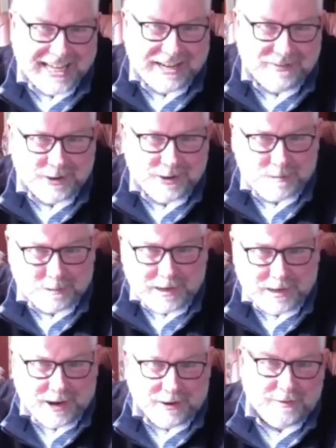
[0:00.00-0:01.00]
If you can
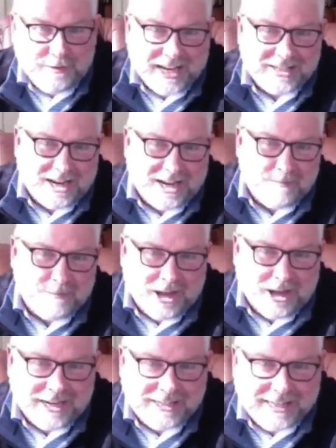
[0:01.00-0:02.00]
believe how fast time
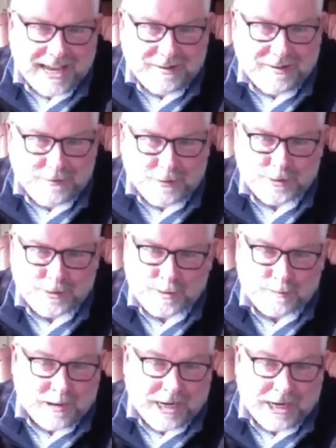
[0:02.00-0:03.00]
flies, that first
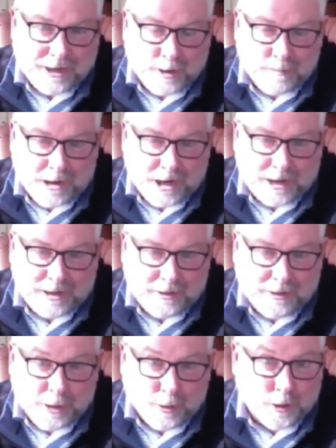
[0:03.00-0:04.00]
meeting in Omaha
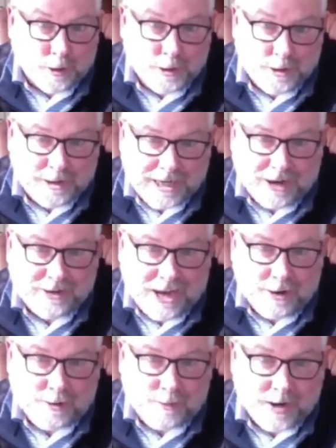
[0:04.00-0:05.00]
at the old
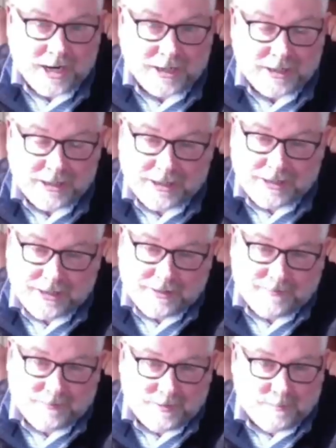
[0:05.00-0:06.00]
downtown arena,
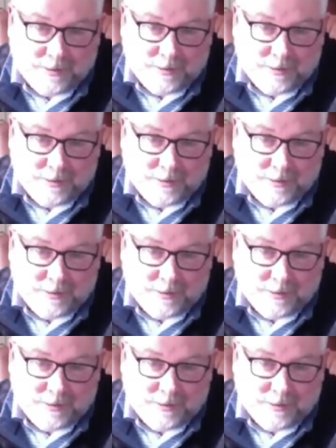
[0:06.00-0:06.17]
it